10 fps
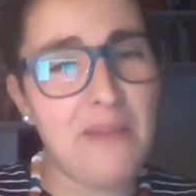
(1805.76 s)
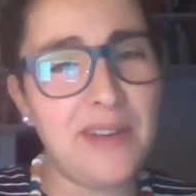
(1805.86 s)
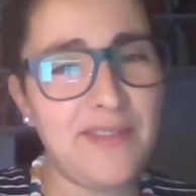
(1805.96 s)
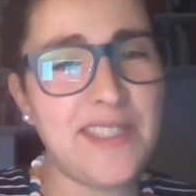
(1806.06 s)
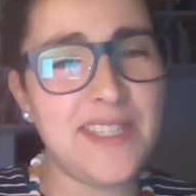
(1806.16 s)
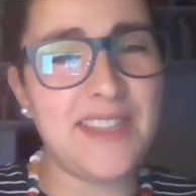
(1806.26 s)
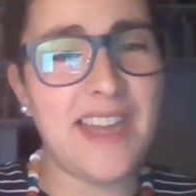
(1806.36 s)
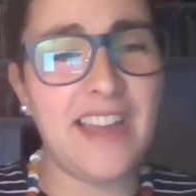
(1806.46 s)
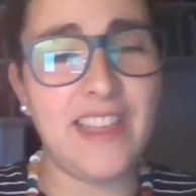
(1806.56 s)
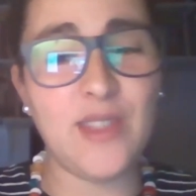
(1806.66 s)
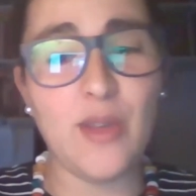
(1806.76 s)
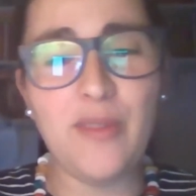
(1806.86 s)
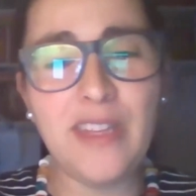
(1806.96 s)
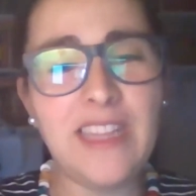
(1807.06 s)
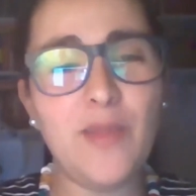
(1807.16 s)
and visit the island. So
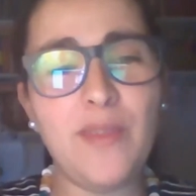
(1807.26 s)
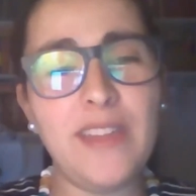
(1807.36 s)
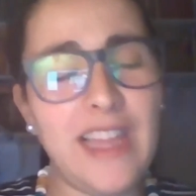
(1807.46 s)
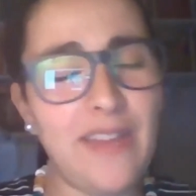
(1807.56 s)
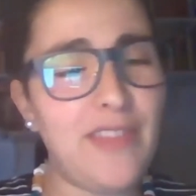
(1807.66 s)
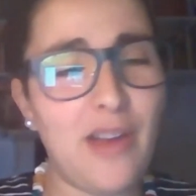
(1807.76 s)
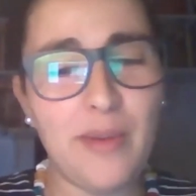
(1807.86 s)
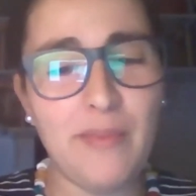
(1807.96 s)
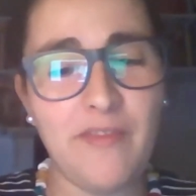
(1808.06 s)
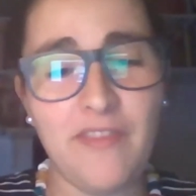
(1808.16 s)
we left our